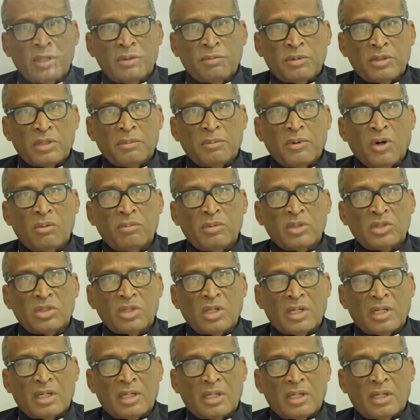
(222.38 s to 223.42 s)
But the moment
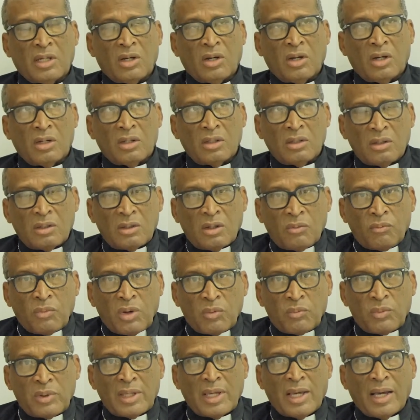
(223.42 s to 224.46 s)

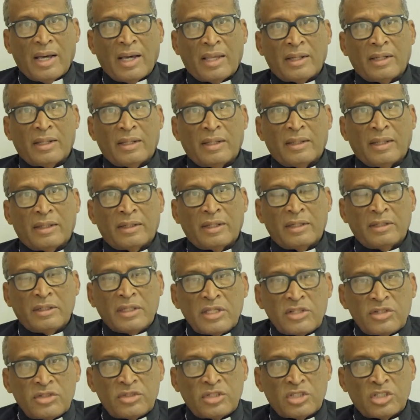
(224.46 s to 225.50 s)
when we had an
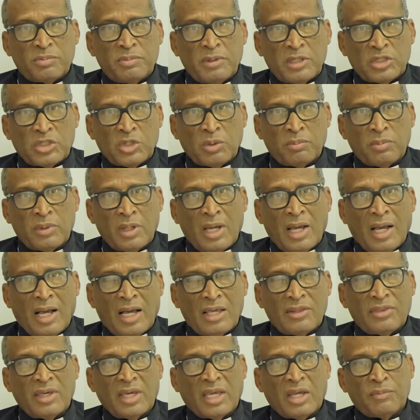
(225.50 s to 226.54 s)
indigenous bishop, I
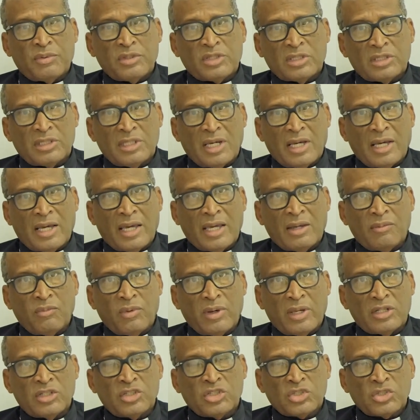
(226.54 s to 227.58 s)
think it was a time
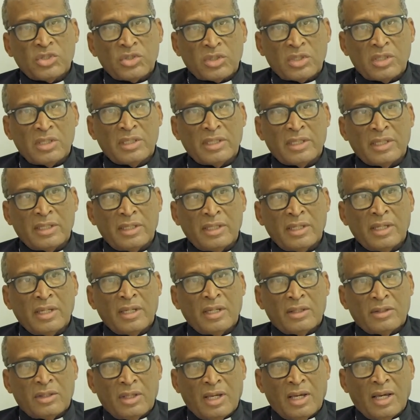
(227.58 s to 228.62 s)
when certainly
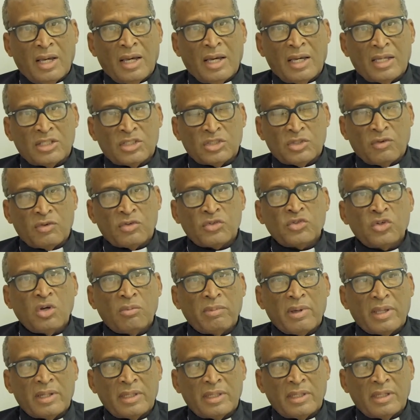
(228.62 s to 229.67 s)
the hearts of so
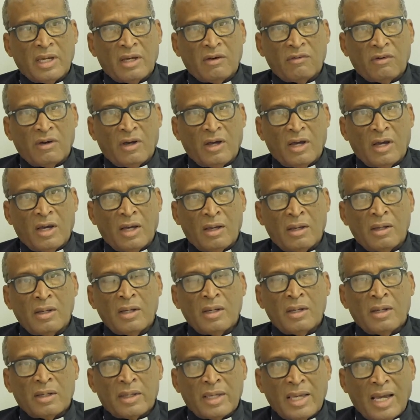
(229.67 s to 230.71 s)
many of our
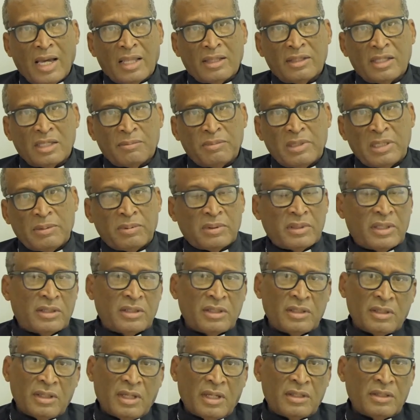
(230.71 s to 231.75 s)
Catholic people
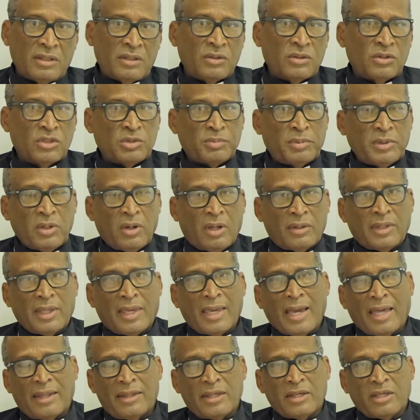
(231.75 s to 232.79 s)
and those beyond the
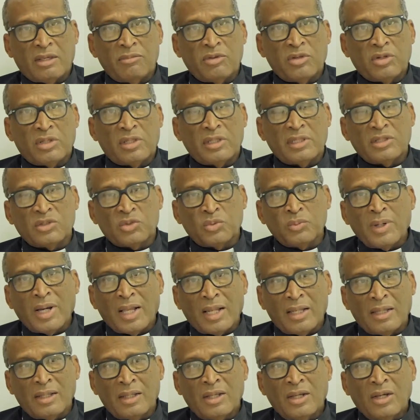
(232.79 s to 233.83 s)
Catholic community as
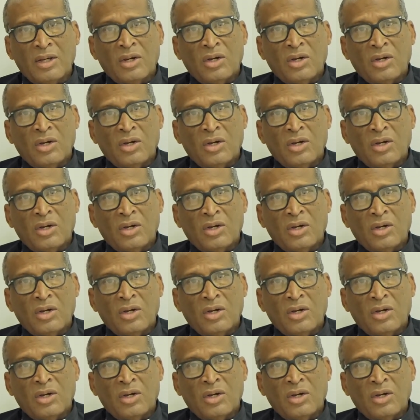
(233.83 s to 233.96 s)
well